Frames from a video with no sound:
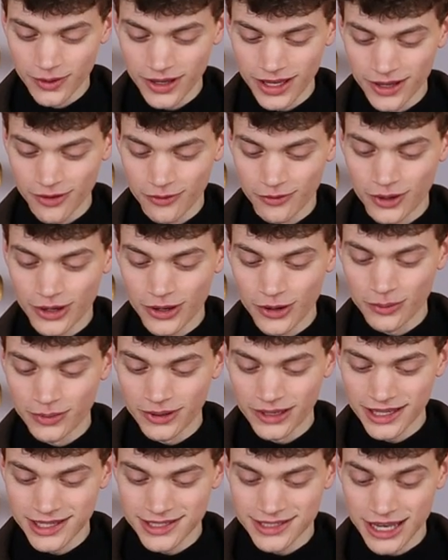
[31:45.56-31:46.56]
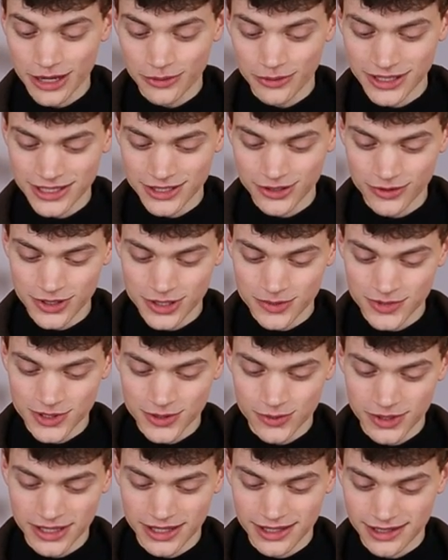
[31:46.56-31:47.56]
we will be celebrating
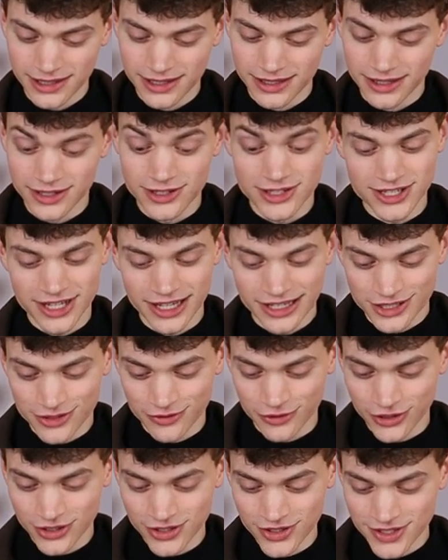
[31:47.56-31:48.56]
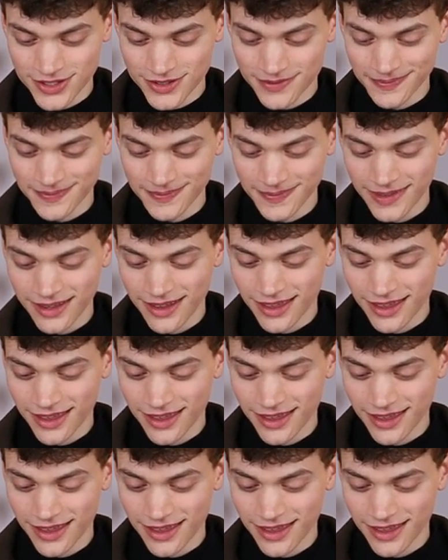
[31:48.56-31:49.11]
Christmas with the six of us.